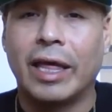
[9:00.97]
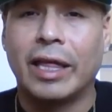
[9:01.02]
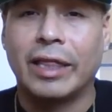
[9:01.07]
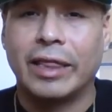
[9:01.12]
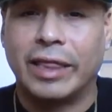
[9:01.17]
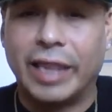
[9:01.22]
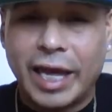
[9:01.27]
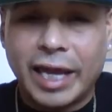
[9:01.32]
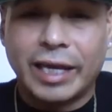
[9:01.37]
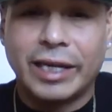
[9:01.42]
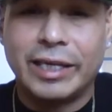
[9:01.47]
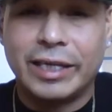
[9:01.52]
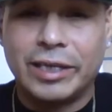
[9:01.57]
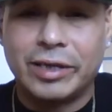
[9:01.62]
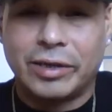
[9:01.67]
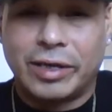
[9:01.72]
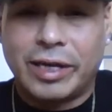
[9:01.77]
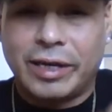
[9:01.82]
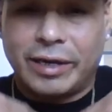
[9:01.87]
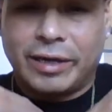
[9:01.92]
then
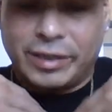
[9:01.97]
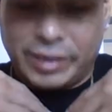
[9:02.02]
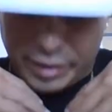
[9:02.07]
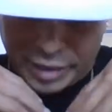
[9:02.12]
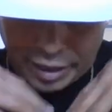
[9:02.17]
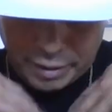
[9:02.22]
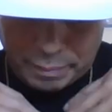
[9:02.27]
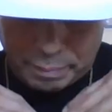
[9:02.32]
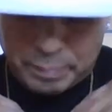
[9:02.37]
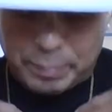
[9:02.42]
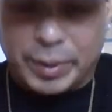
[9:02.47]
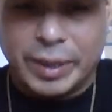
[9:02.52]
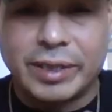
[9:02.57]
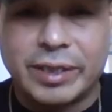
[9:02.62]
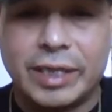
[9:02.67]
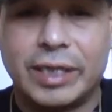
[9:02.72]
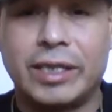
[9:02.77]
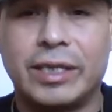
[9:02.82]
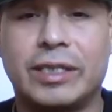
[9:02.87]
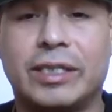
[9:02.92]
you can start
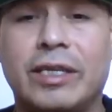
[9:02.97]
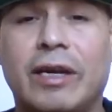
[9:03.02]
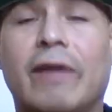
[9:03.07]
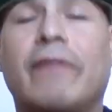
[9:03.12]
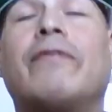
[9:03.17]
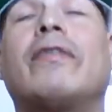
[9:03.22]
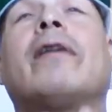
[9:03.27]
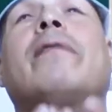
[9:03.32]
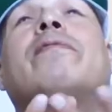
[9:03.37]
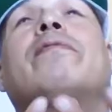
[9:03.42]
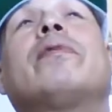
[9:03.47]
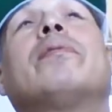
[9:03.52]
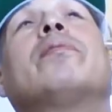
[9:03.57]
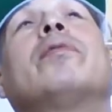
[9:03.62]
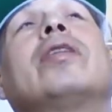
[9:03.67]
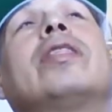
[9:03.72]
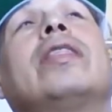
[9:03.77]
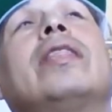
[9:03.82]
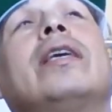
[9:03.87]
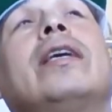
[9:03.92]
building yourself up from
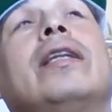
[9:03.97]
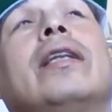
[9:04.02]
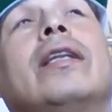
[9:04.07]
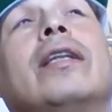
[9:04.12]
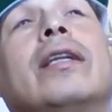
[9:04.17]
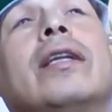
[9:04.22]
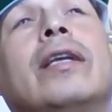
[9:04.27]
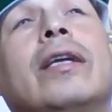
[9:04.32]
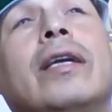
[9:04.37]
within